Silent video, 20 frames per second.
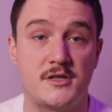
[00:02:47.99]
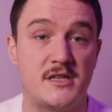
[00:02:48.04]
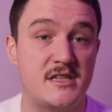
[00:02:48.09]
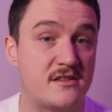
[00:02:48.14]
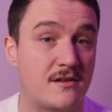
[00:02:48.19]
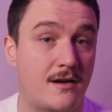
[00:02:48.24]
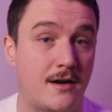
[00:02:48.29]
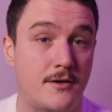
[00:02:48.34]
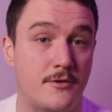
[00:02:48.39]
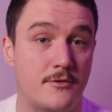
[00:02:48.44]

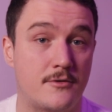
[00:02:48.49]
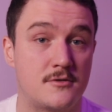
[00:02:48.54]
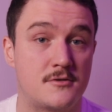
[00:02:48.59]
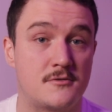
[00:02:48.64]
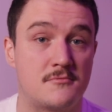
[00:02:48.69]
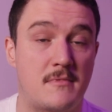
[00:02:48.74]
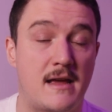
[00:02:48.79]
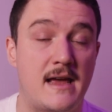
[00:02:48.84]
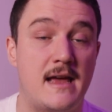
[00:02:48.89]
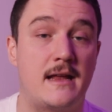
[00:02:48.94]

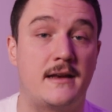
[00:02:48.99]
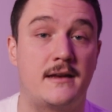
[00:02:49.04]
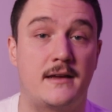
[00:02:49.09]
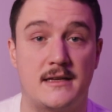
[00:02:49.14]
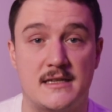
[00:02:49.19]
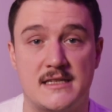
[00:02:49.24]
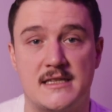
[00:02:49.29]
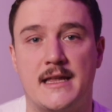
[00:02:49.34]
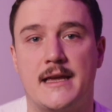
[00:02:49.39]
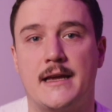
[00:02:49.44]
designers, and
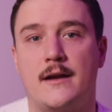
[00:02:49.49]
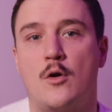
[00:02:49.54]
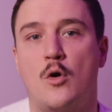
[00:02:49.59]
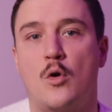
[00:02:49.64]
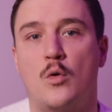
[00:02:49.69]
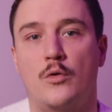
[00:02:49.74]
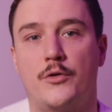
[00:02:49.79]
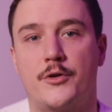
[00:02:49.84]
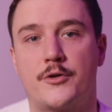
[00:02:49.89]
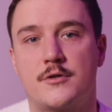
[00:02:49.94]

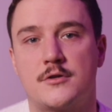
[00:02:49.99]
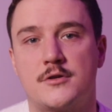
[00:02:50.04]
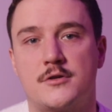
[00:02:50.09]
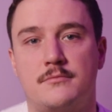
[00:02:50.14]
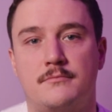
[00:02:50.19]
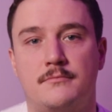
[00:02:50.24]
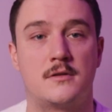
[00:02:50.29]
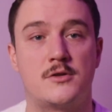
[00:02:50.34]
stakeholders.